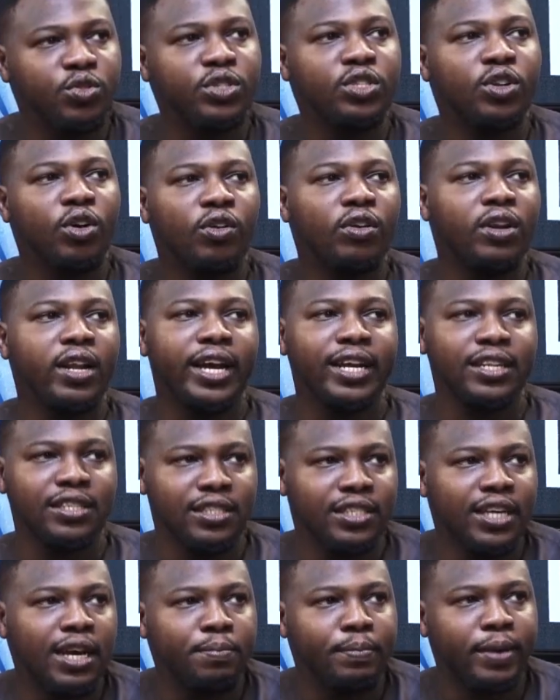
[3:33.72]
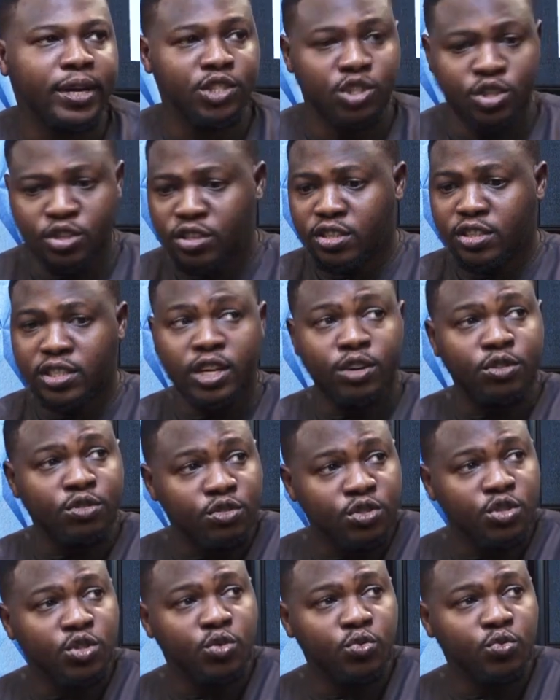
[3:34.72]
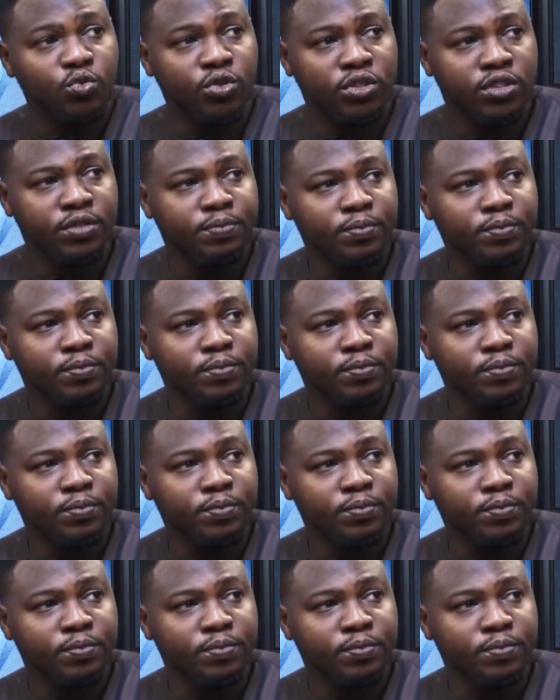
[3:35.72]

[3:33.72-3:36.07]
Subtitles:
doing online in time past, just secondary schools.